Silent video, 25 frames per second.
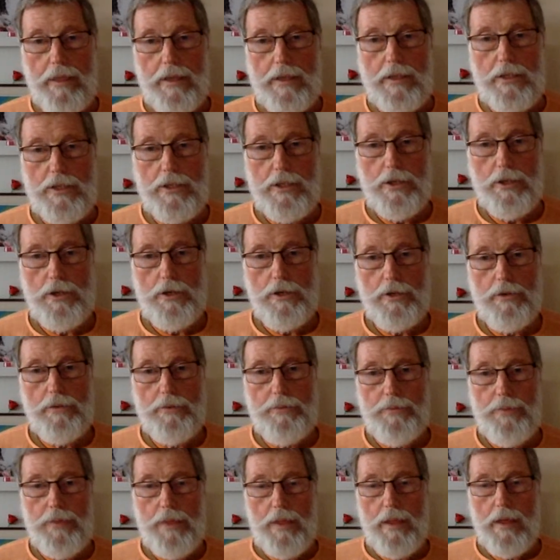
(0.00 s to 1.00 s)

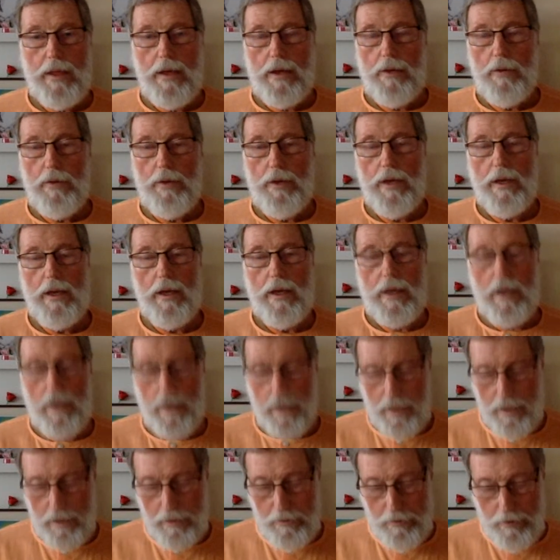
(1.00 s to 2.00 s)
So we
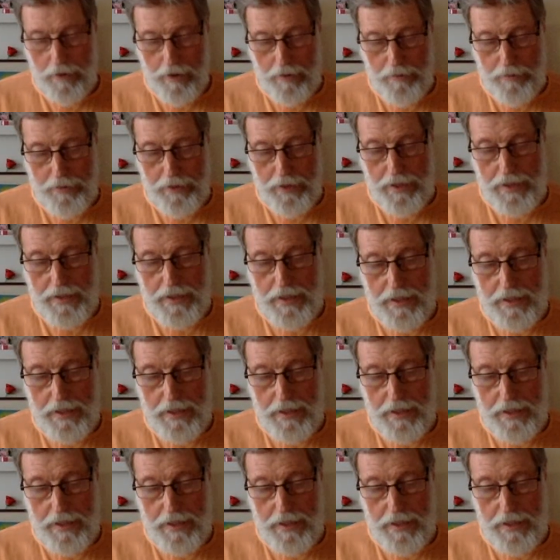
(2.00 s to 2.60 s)
give our praise